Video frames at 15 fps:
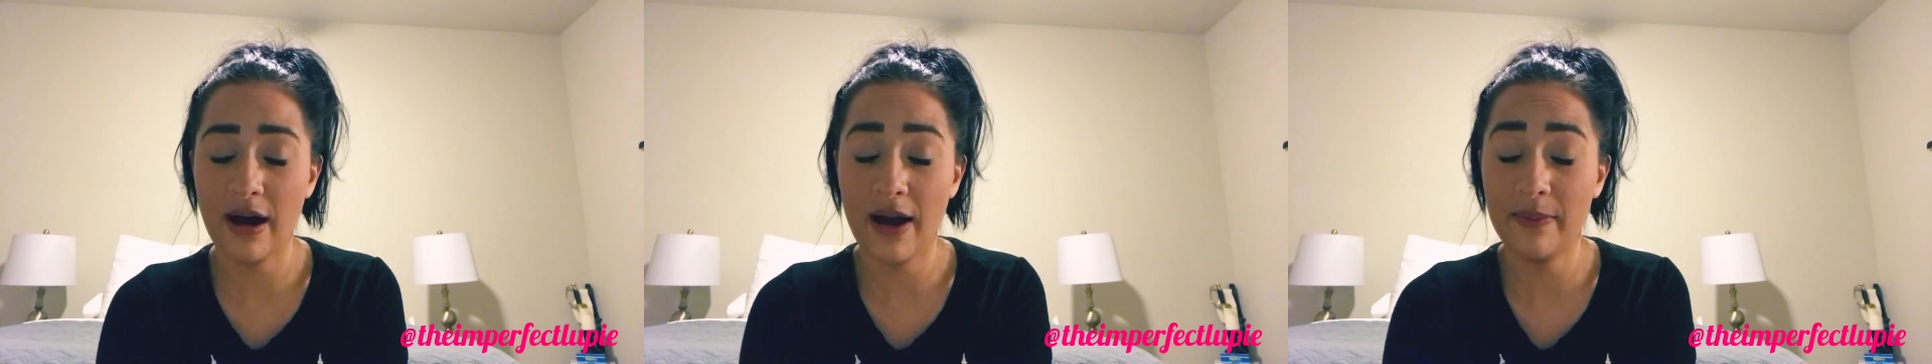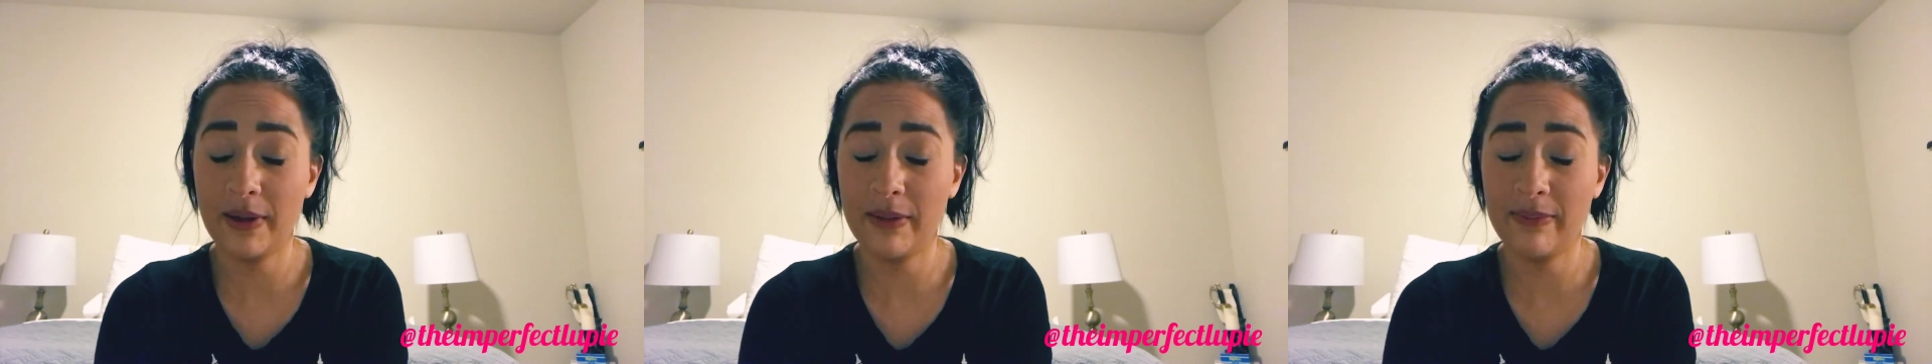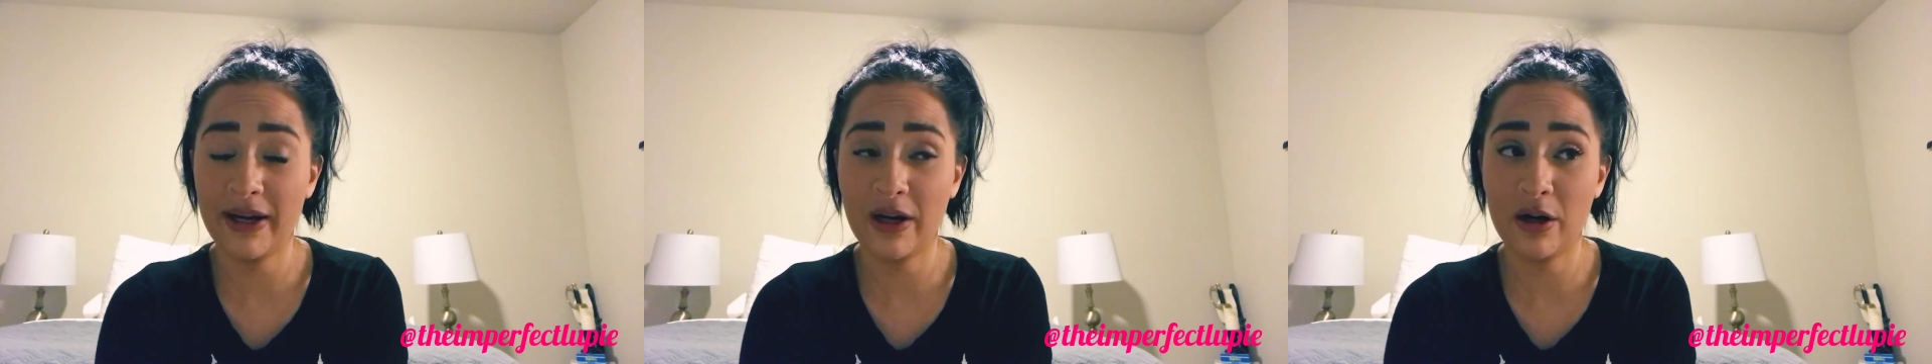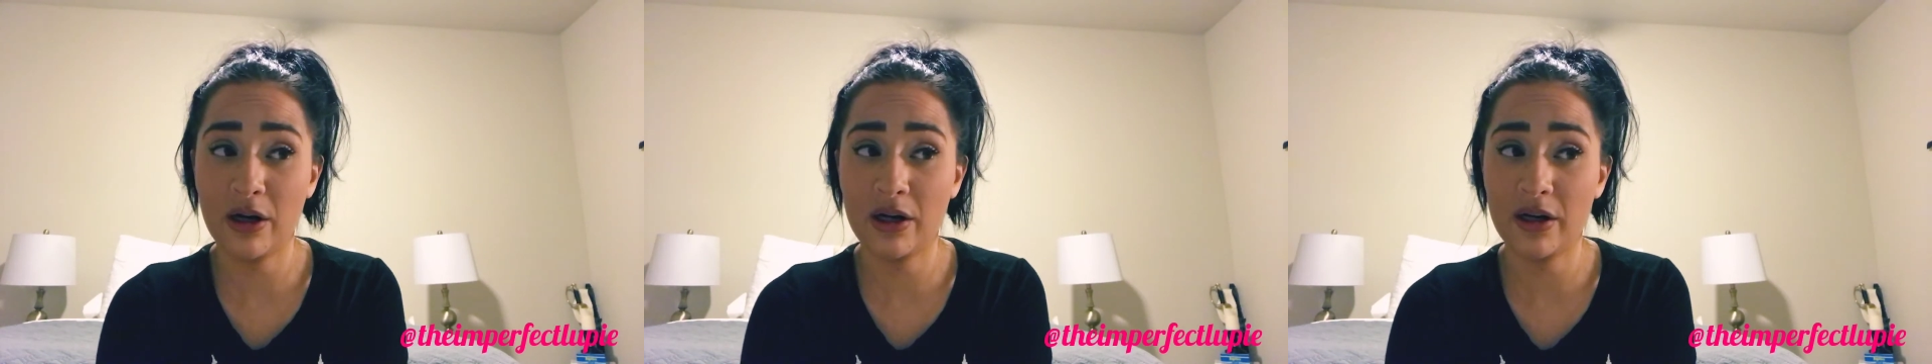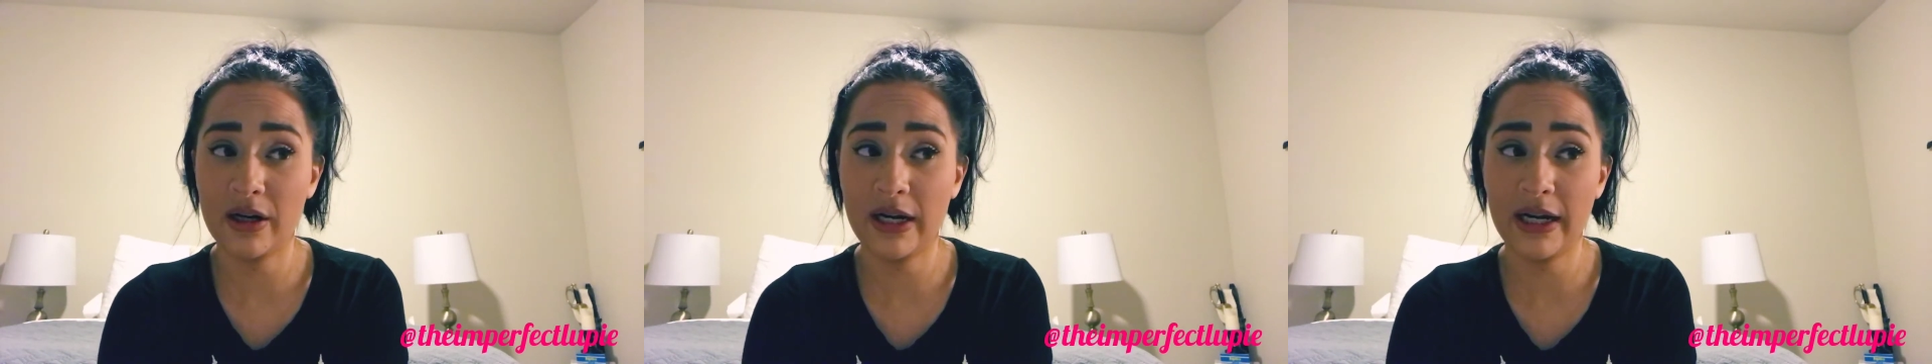mean, my
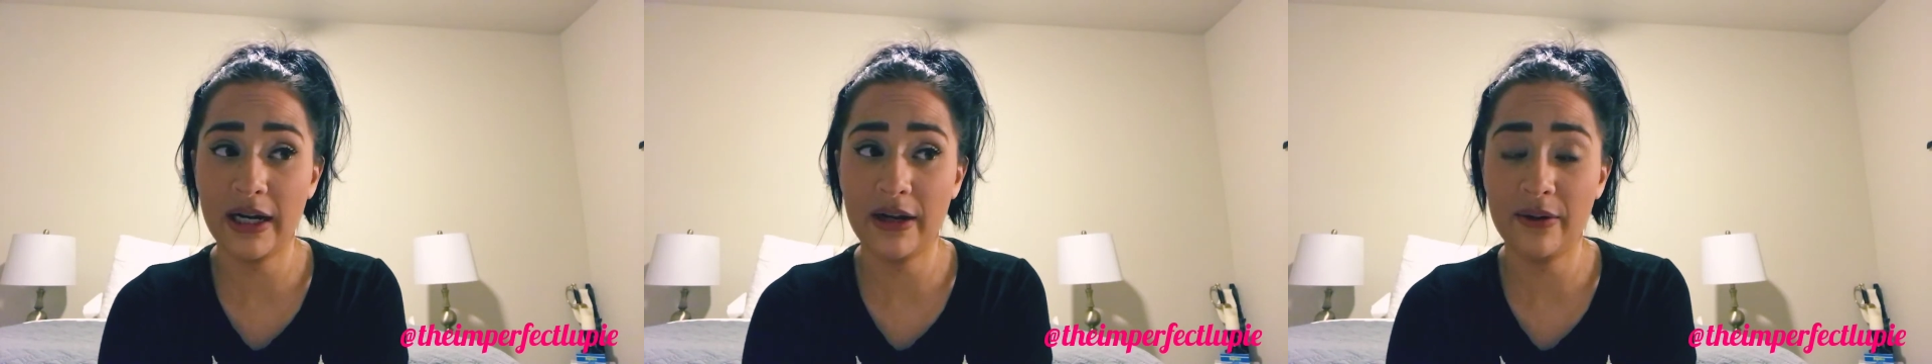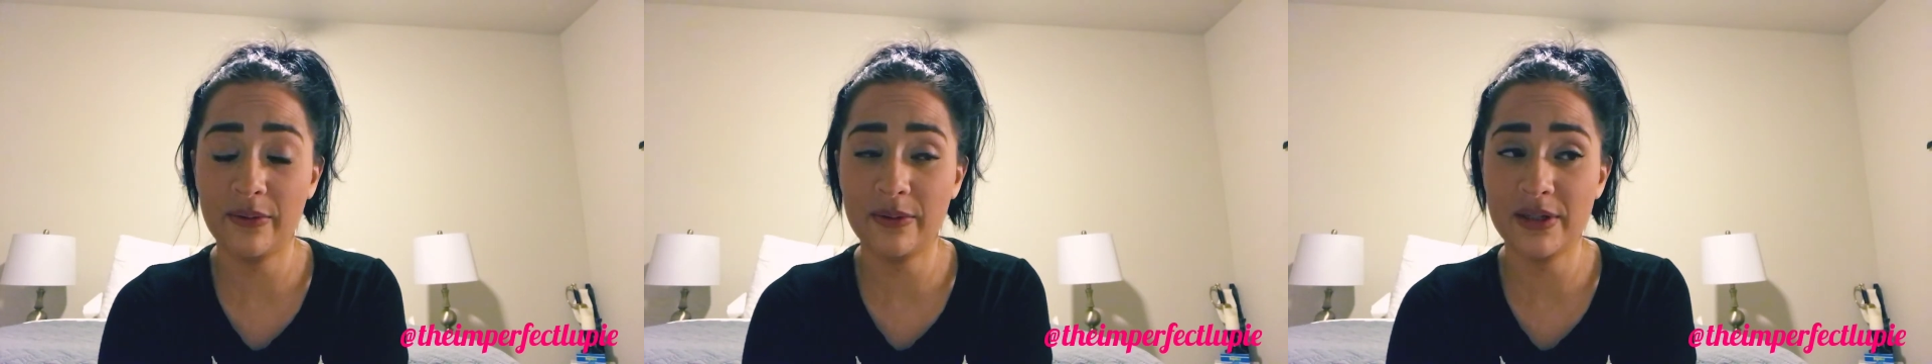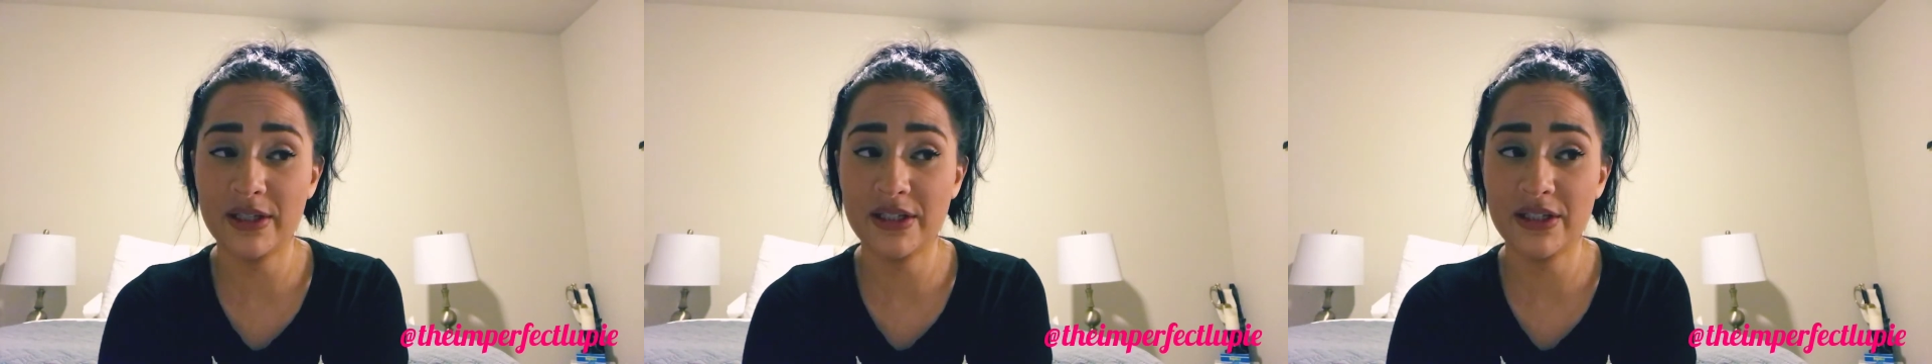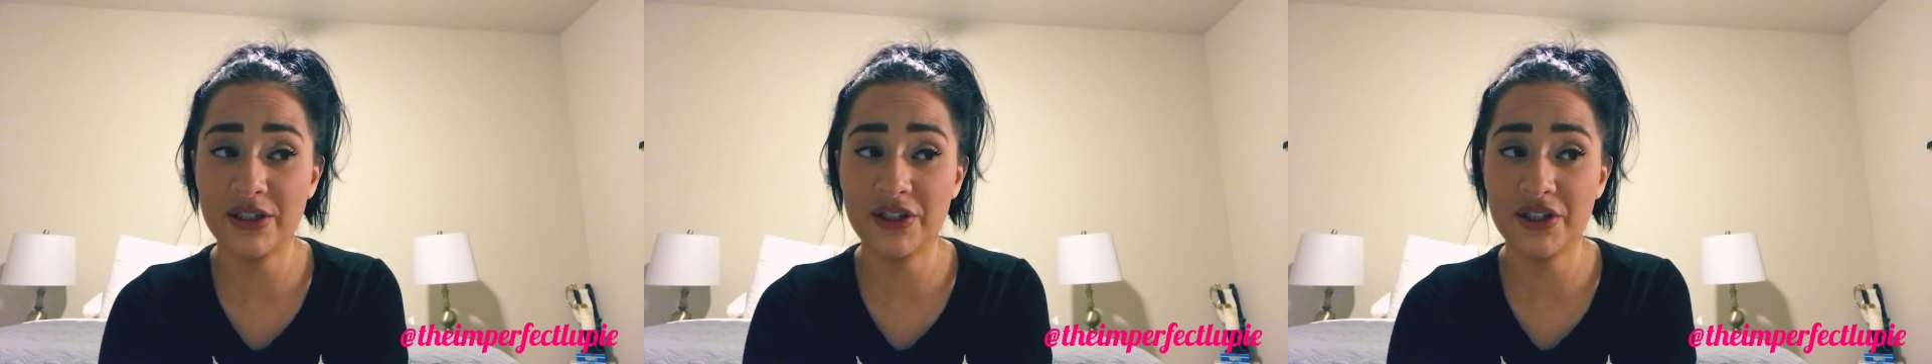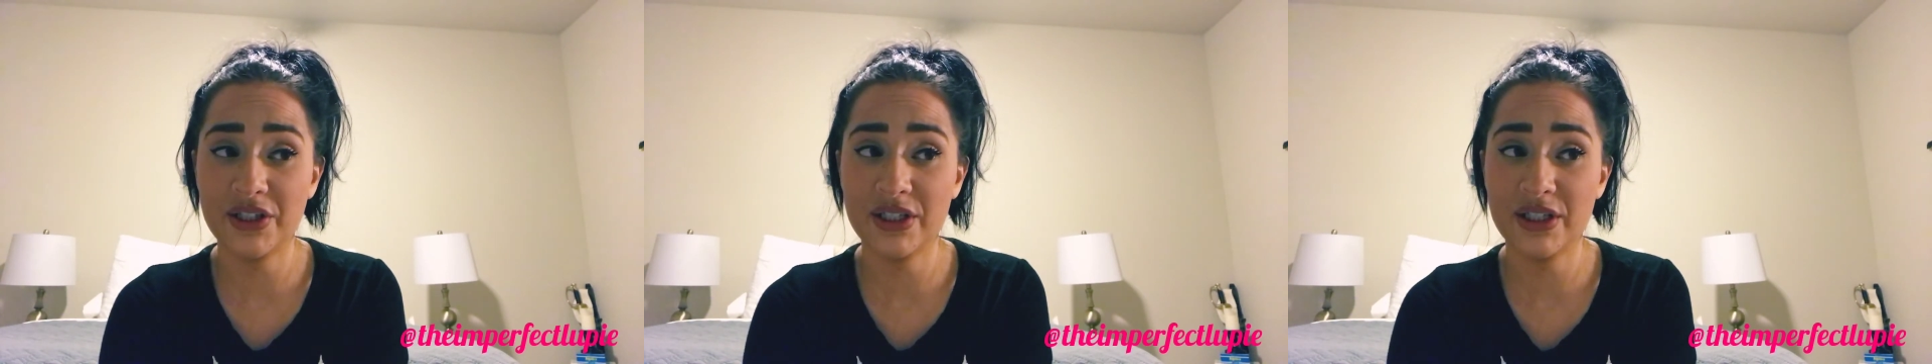heart rate was
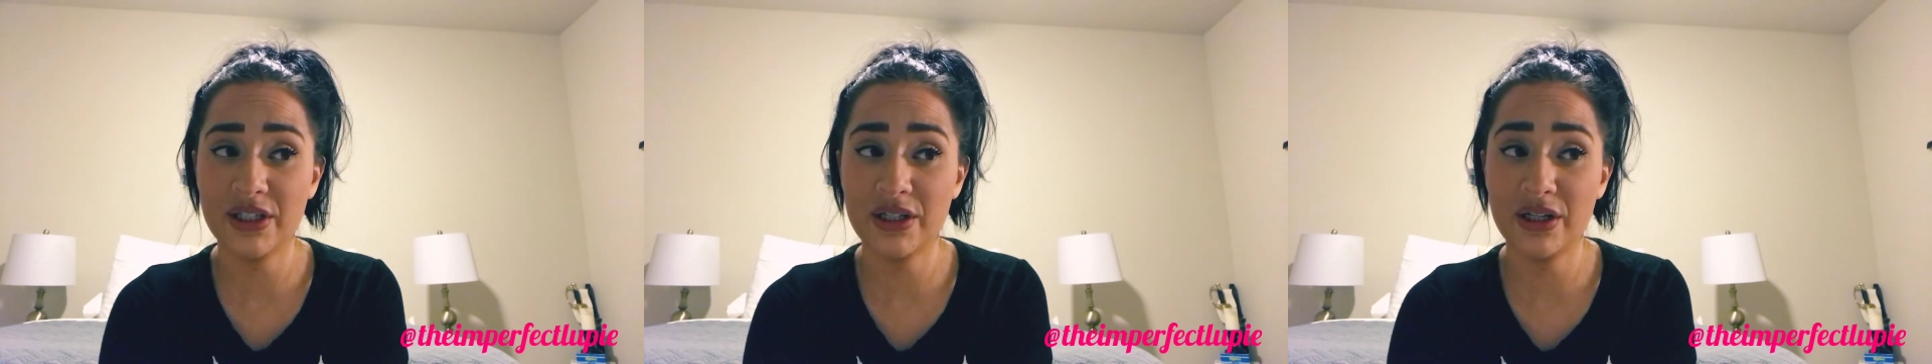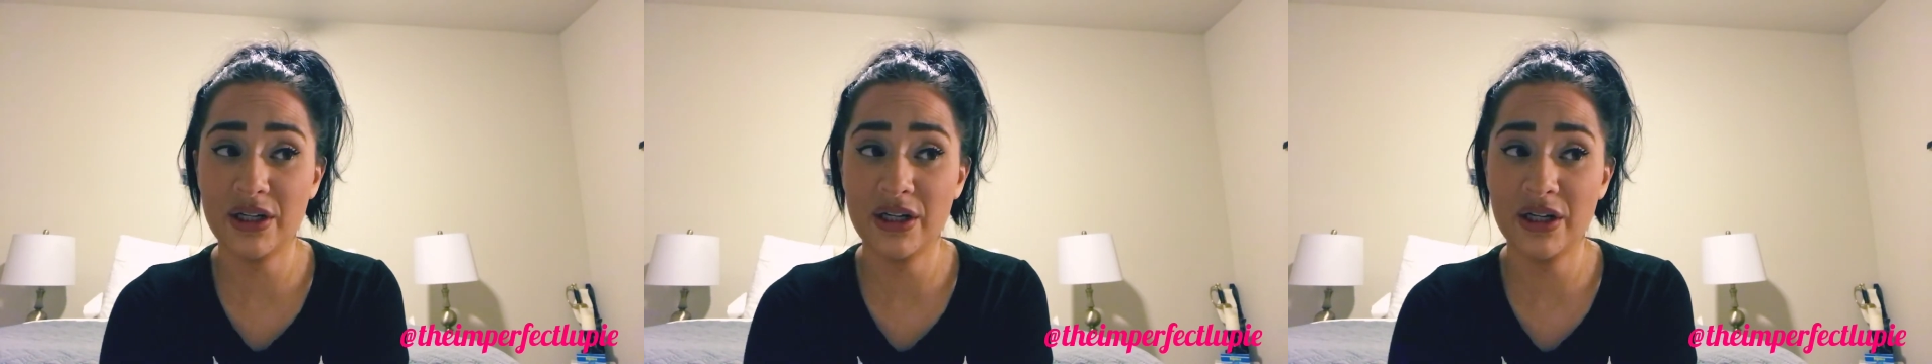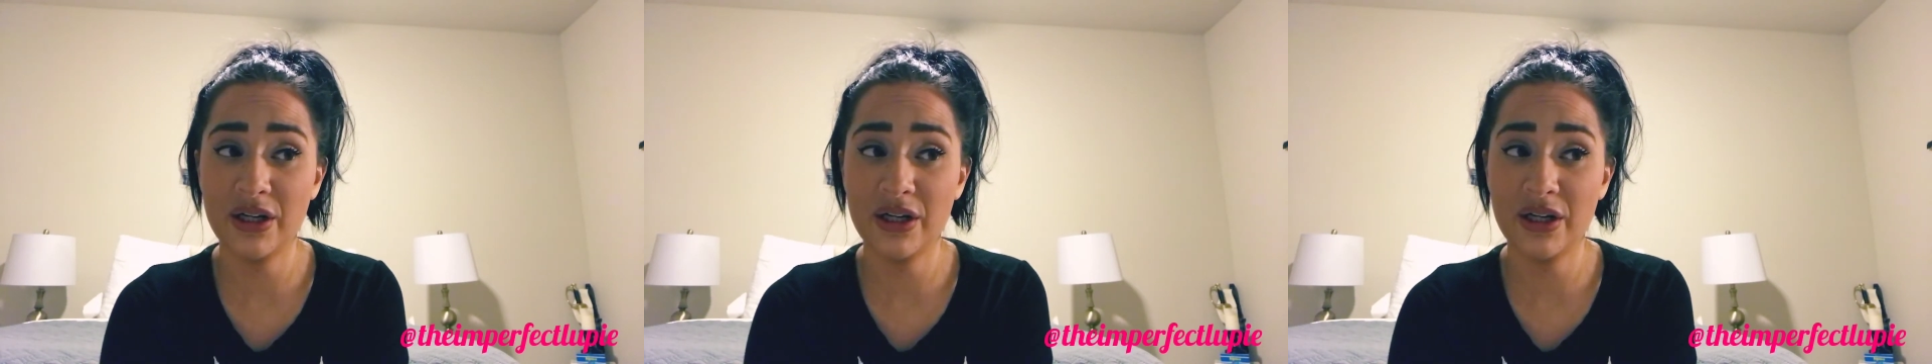just